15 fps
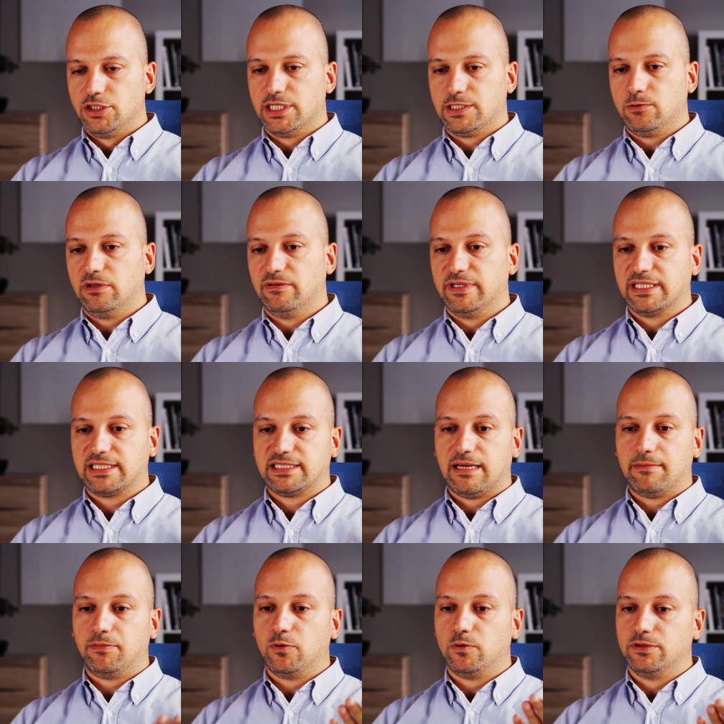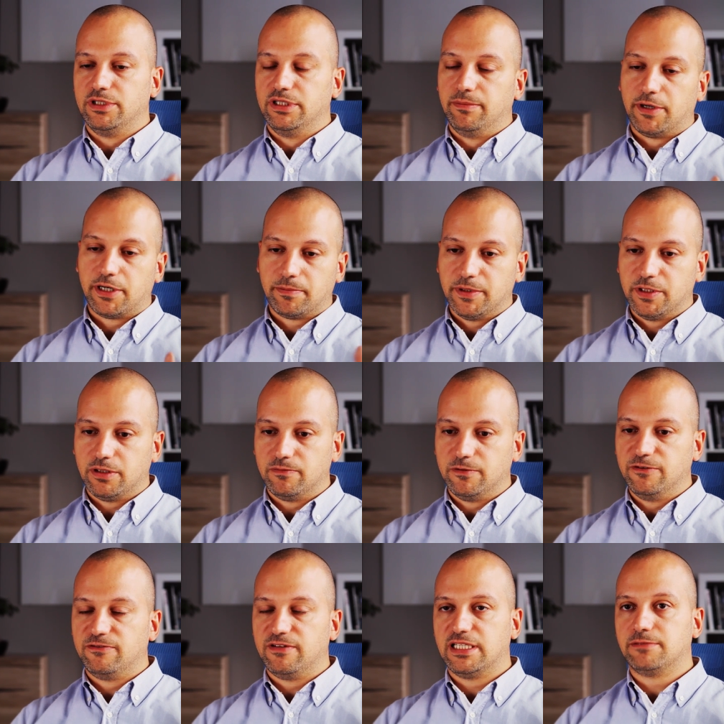Just to give an example, the Department of
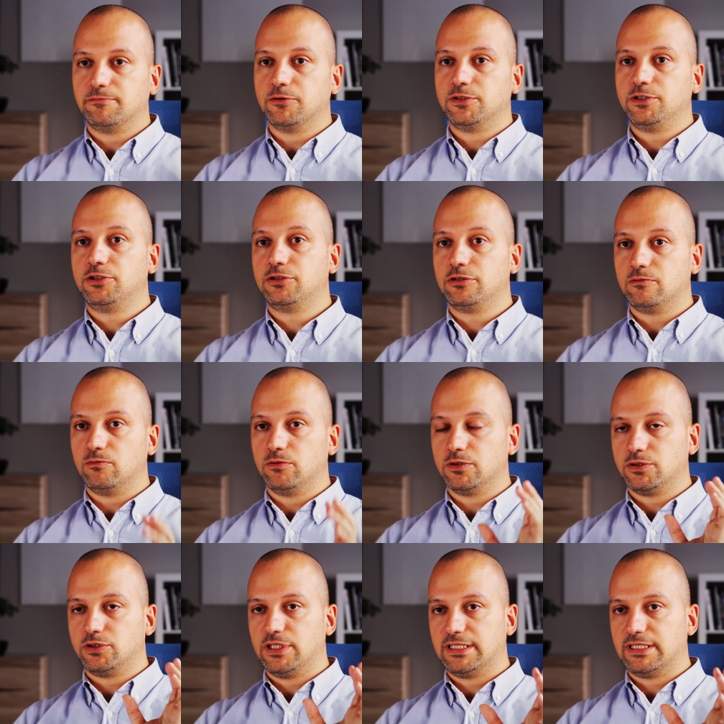Defense position was